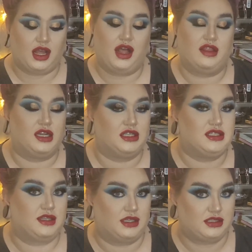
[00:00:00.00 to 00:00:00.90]
and then into
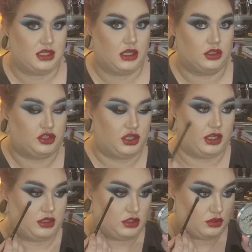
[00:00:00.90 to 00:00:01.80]
that teal shade
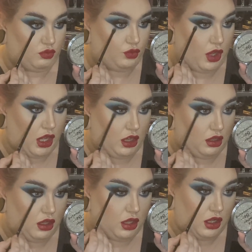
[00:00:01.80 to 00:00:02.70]
as well.
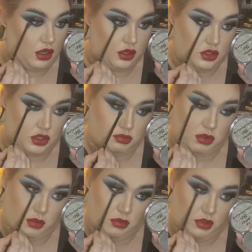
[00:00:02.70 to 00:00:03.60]
Just put
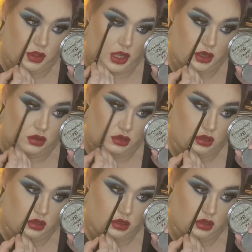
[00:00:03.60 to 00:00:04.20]
that on.